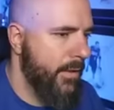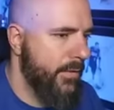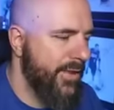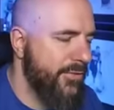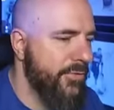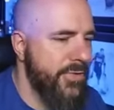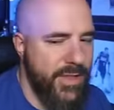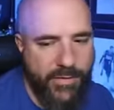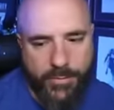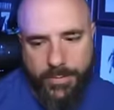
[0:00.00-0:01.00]
That dude
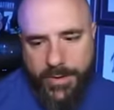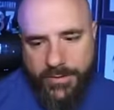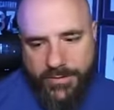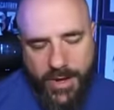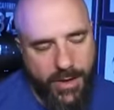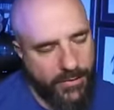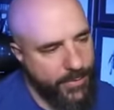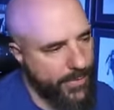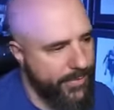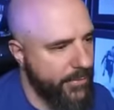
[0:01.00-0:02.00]
never played the sideline. I
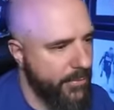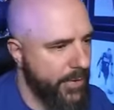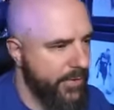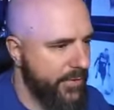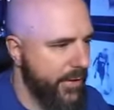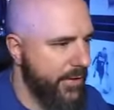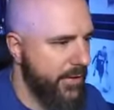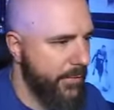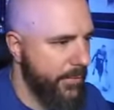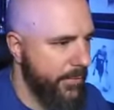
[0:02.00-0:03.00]
expected him to play the sideline a
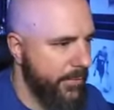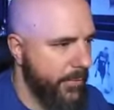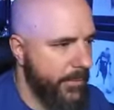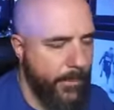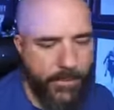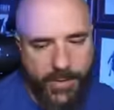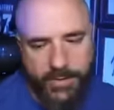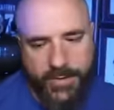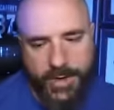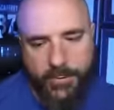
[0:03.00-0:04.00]
little bit more. That
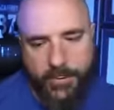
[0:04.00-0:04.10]
was kind of a